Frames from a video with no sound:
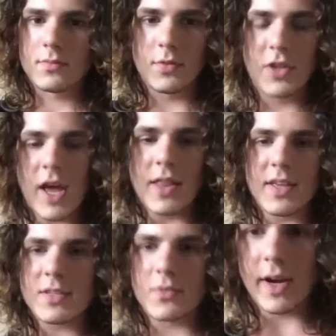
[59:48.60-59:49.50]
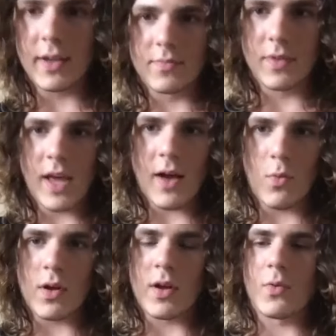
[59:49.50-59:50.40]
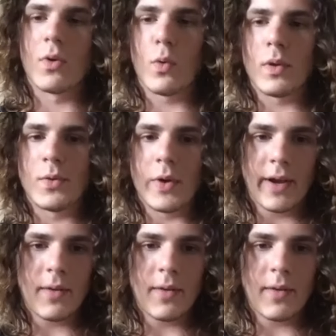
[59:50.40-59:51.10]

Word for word: Yeah, that's uh, great. Yeah, we'll, we will do it.